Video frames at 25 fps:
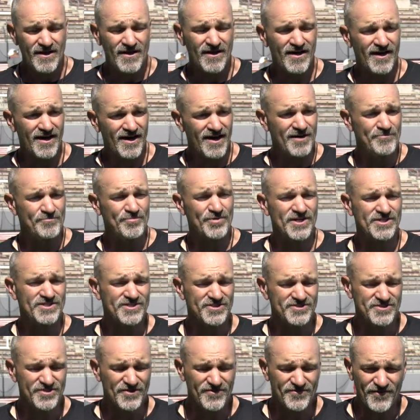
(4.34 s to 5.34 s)

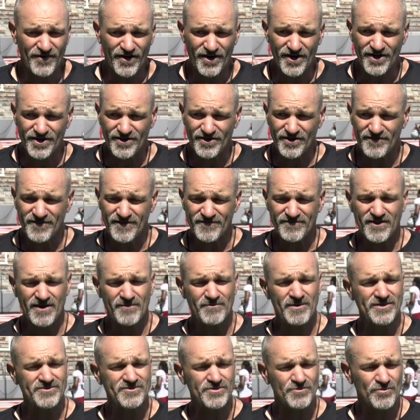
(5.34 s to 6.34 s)
Impression so far, you know, they've
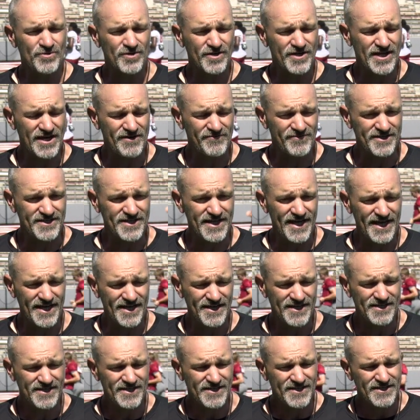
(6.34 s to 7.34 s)
come out to work every
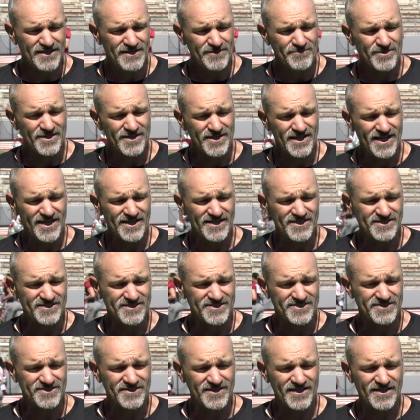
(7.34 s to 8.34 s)
day. But that
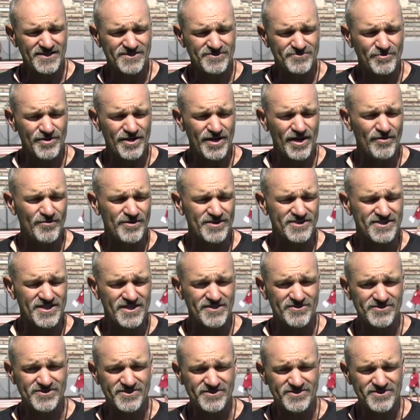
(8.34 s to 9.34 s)
is, as we always
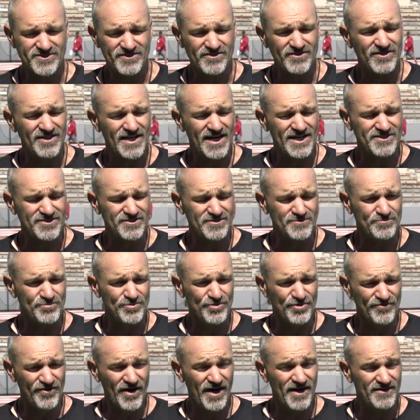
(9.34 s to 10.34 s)
say, there's still a lot to
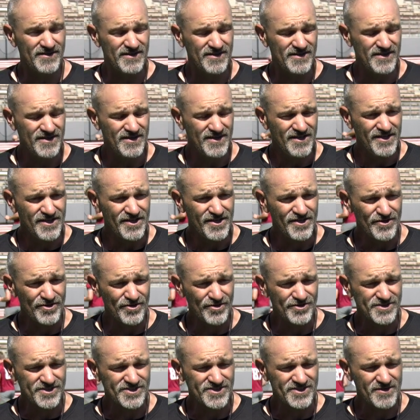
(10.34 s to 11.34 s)
improve on. You
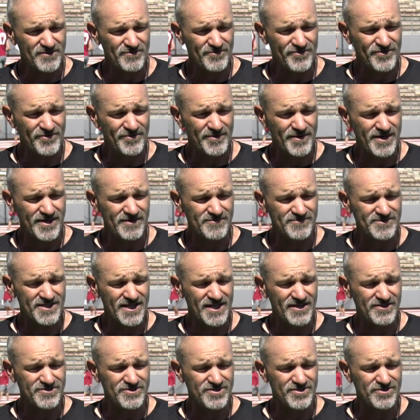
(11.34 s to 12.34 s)
know, it just comes
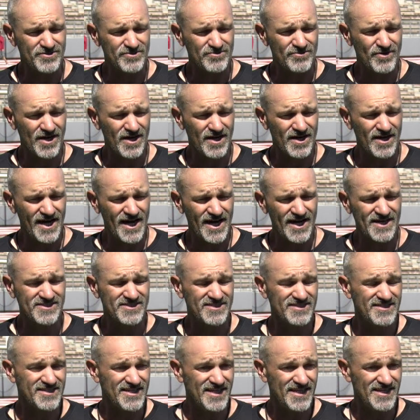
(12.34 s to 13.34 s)
down to
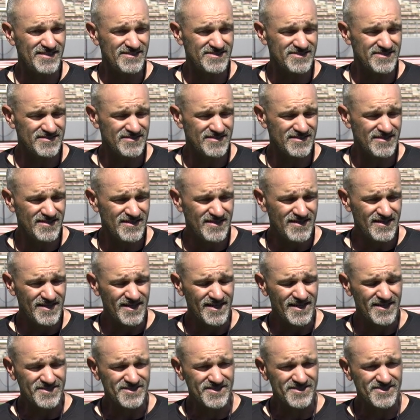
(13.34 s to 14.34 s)
eyes and keys
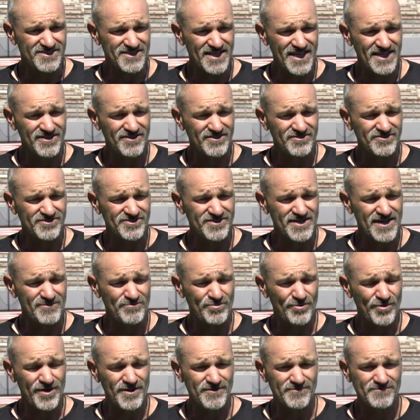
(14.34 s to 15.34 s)
and just technical
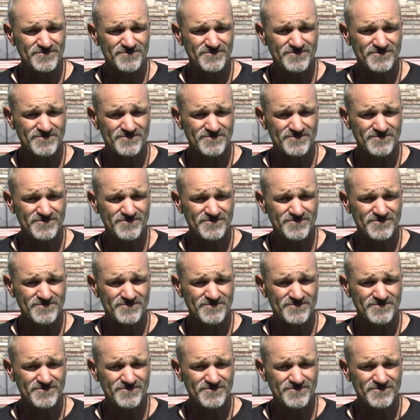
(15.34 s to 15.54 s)
standpoint.